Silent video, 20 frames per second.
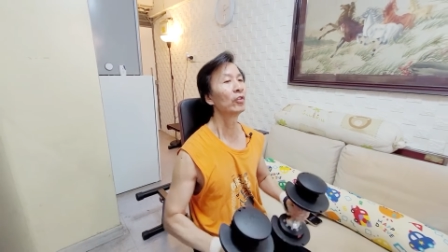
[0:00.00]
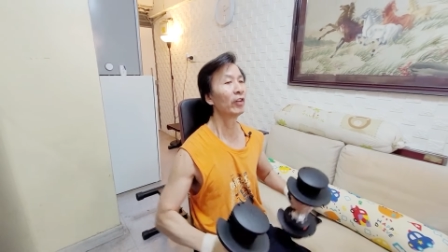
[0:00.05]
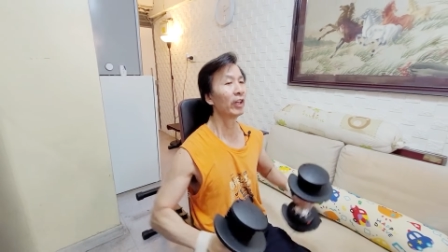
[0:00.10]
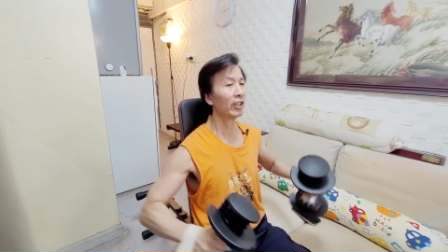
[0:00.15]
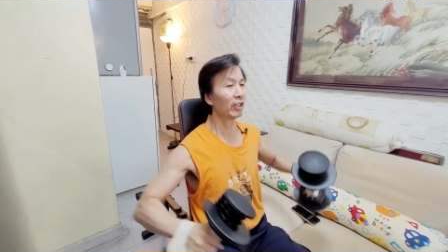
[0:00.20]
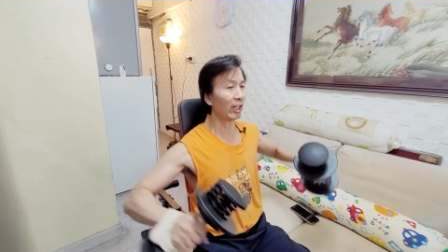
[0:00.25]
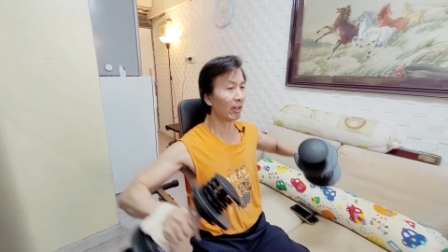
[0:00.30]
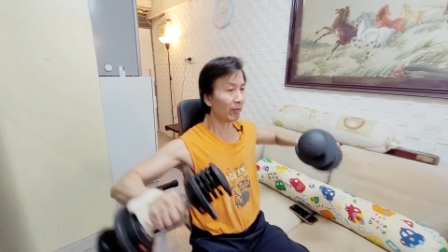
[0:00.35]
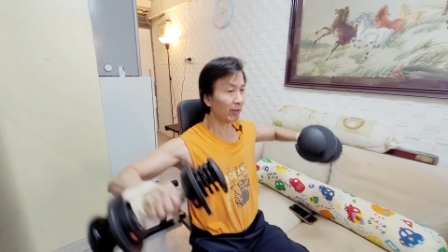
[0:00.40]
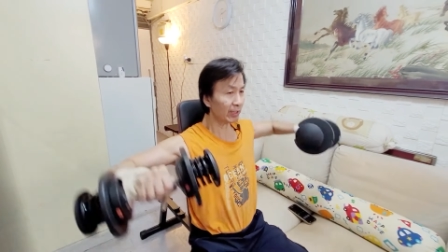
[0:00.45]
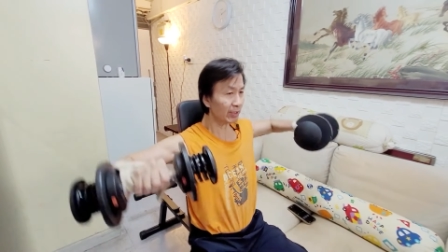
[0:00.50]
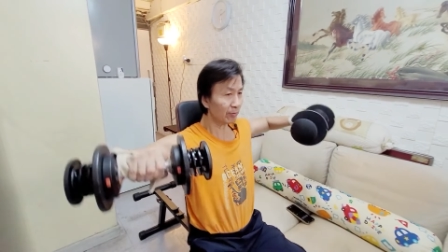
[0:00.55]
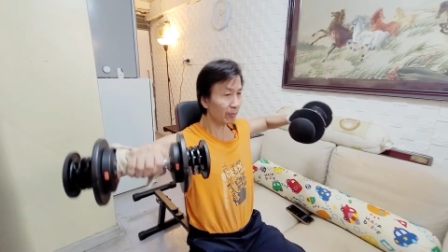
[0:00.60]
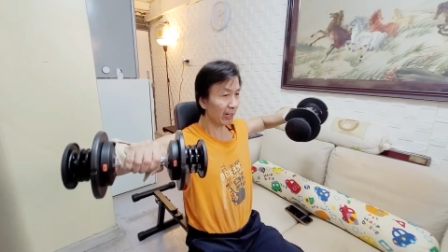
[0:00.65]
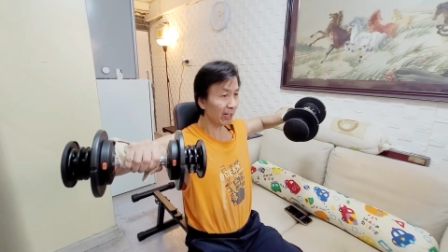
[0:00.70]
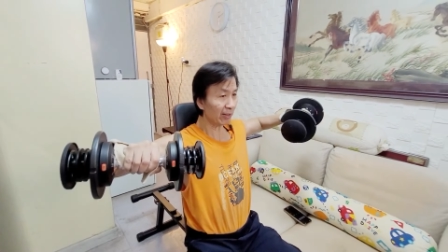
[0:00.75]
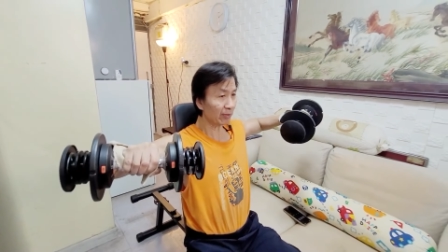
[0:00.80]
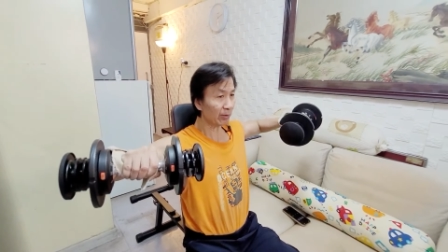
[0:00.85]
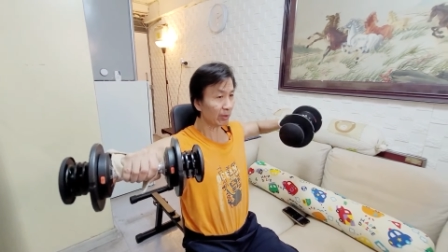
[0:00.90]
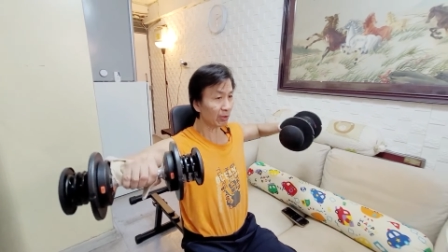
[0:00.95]
When you're up, it's
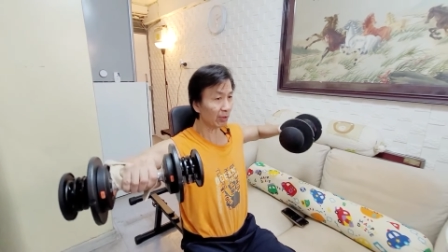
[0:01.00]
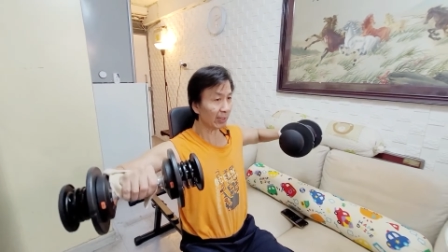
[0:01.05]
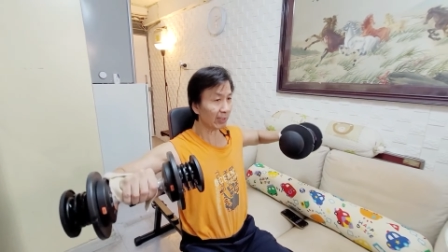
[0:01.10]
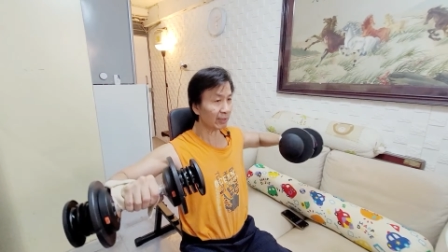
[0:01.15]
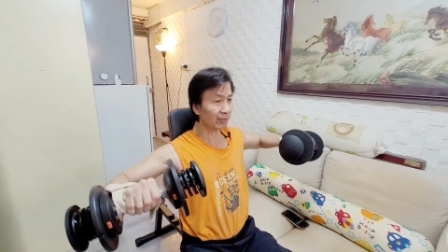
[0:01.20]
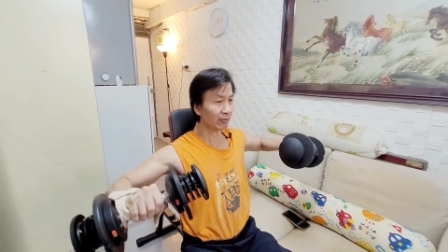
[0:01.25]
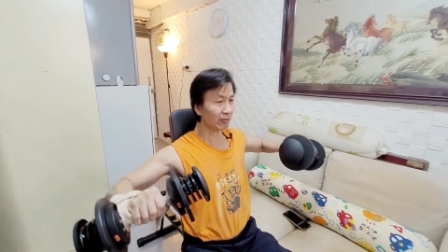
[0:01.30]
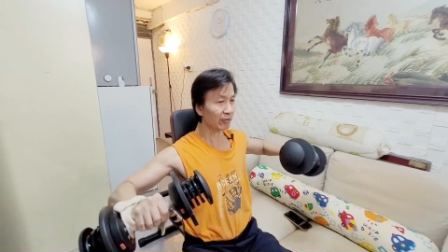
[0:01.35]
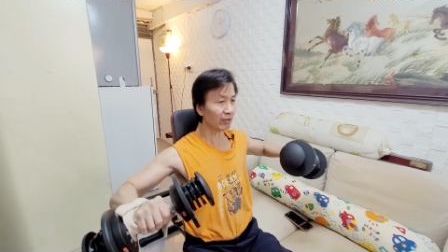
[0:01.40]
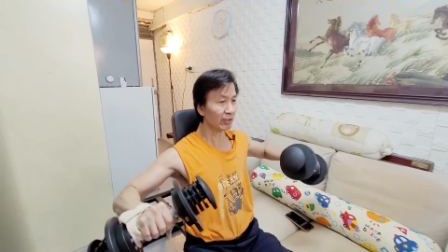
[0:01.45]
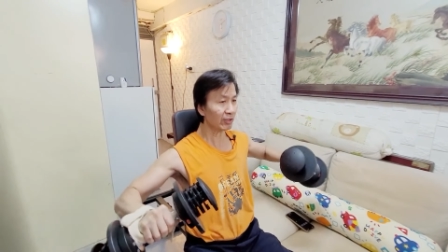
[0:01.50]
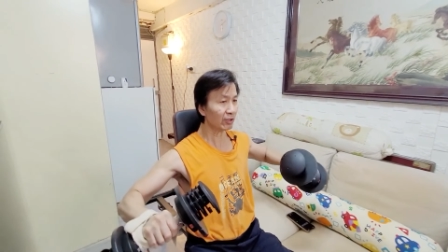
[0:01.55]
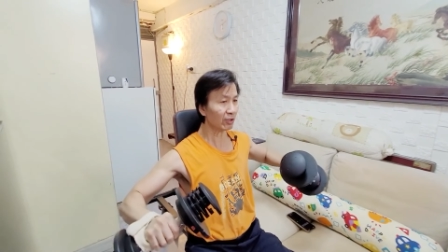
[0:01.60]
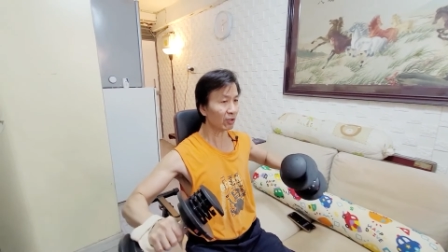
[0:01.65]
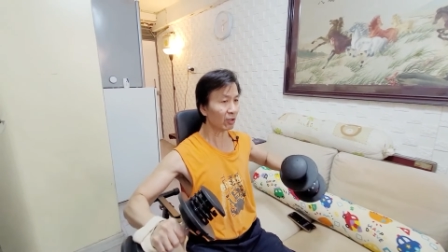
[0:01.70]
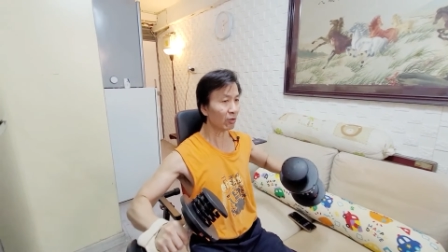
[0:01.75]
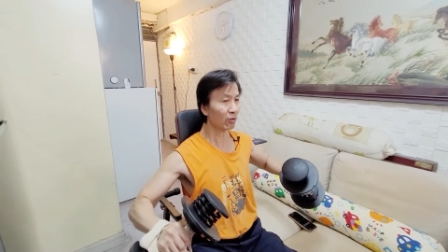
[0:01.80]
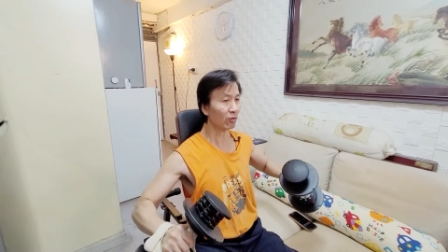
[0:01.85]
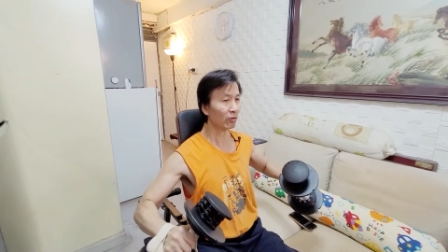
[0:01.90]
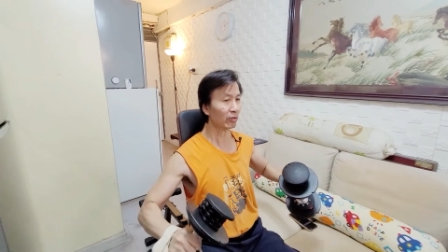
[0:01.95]
5 o'clock and
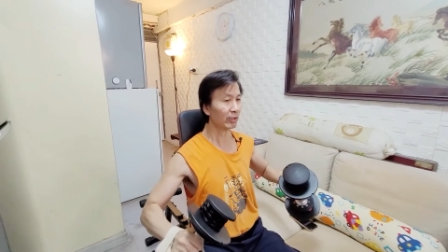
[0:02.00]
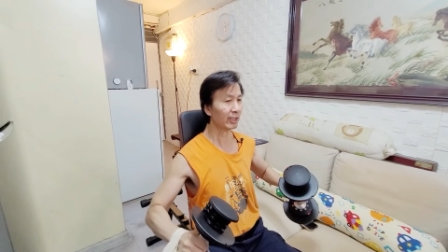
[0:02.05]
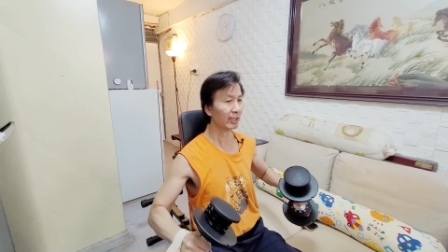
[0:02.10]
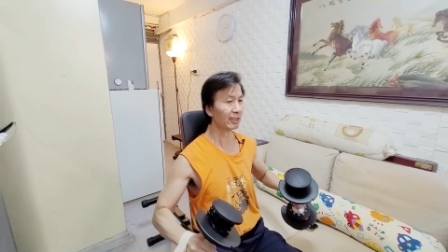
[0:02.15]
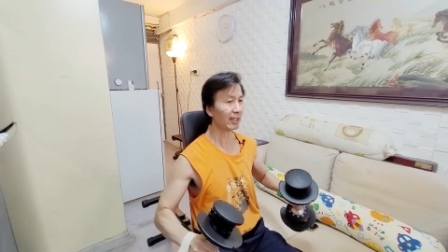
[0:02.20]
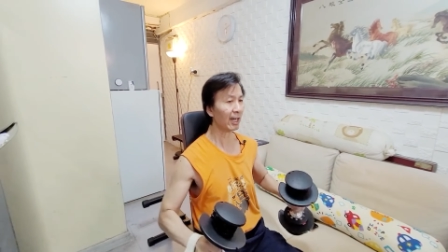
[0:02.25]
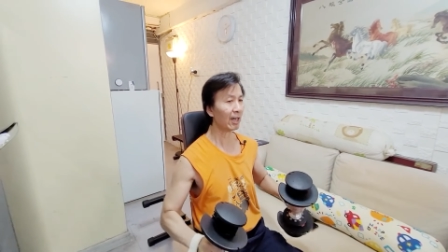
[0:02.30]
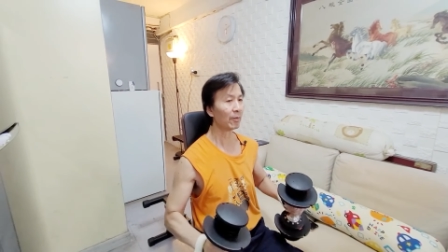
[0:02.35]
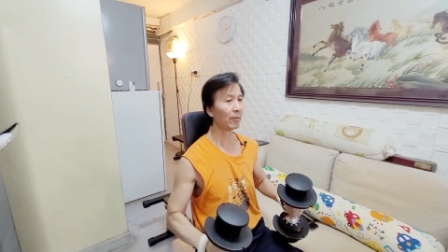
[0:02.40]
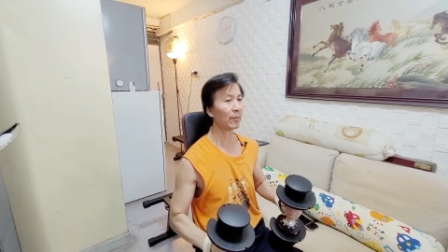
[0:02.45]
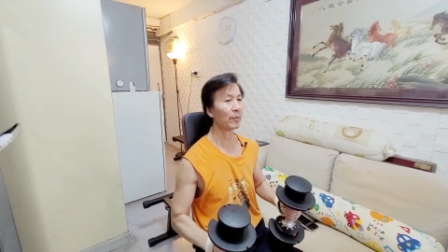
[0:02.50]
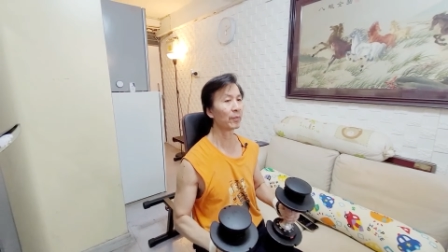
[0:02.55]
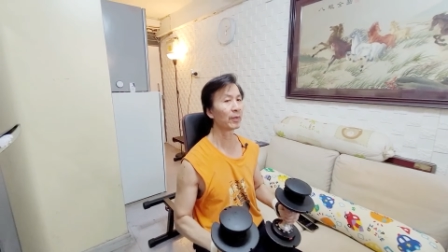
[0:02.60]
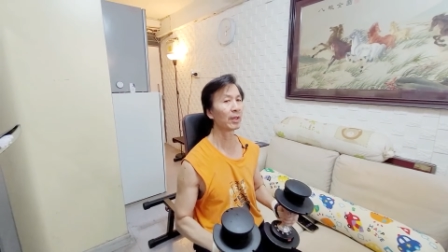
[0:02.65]
slowly down.